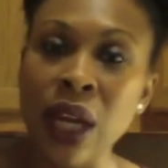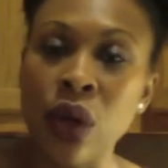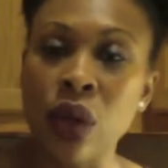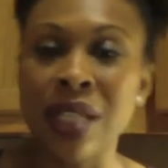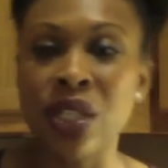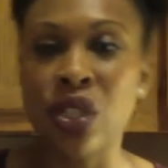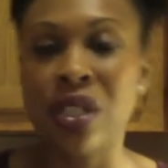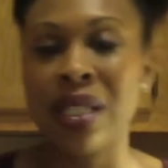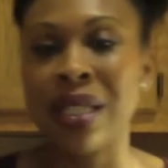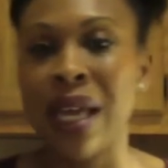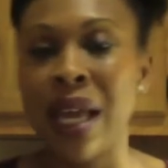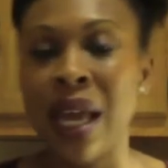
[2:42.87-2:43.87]
or let's just
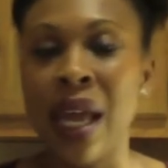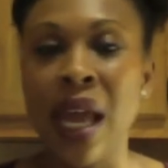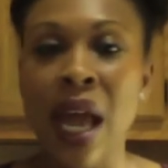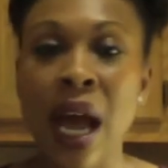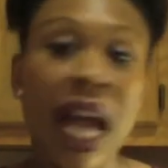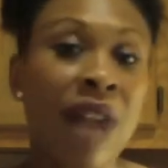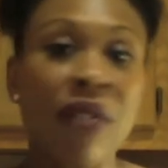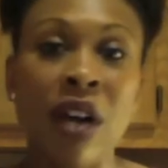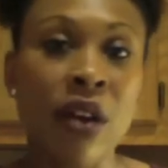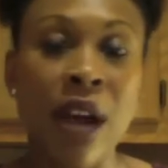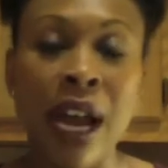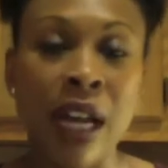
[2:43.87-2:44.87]
say I have
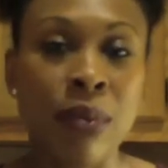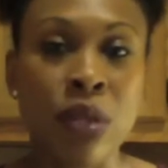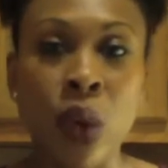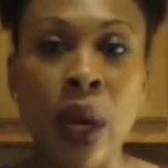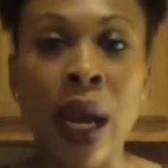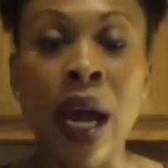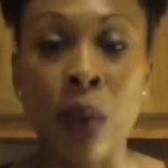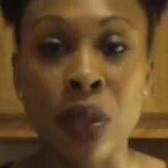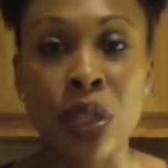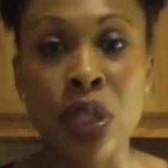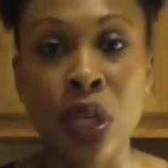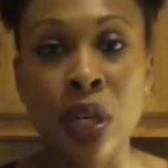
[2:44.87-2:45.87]
other items going on, will
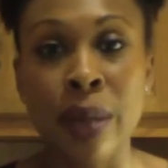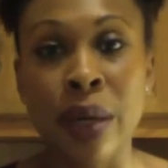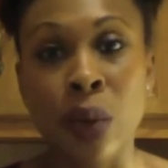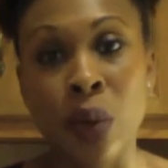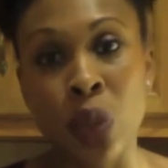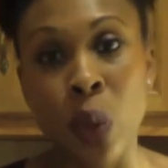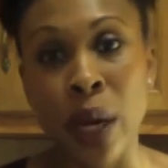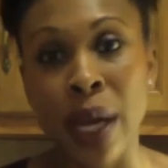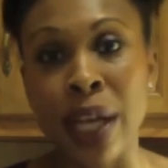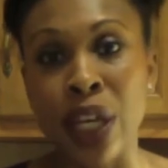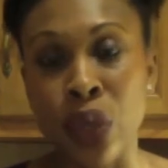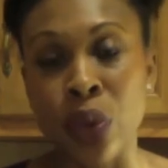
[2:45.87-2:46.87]
determine which one I
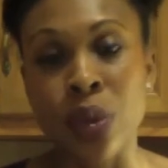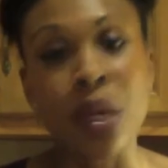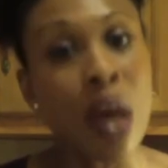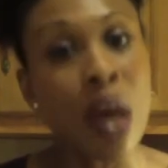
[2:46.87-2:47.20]
use.